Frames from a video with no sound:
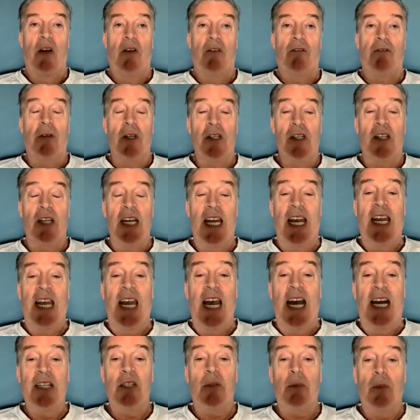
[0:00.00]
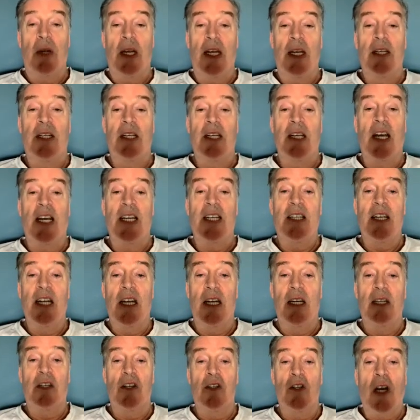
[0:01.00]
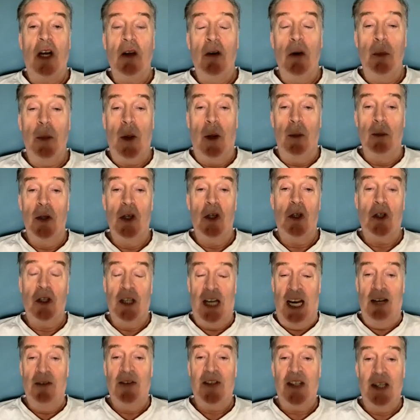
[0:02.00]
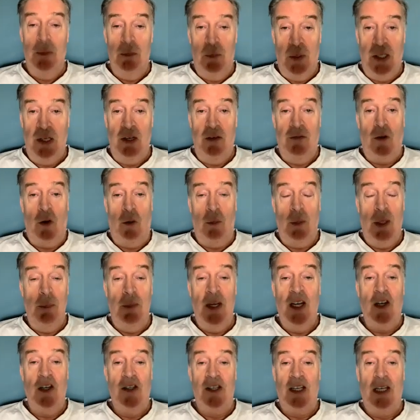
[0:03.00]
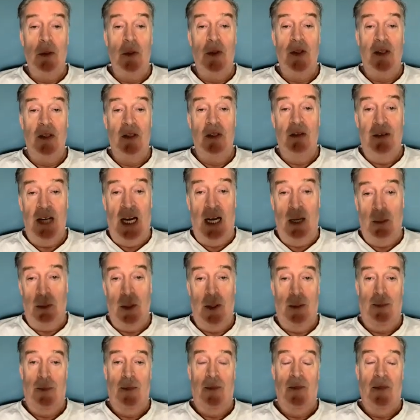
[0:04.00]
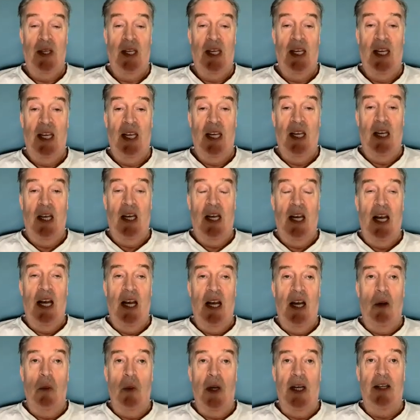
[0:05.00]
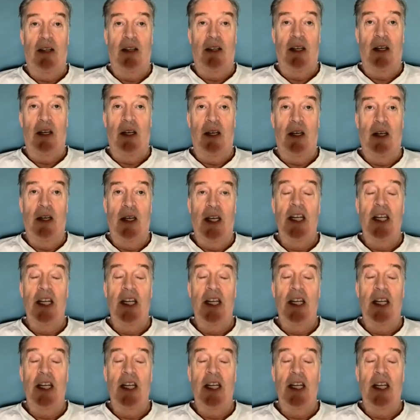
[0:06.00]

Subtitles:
Firstly, he asked me, did I think the general public should have sympathy for me because I was a developer? With the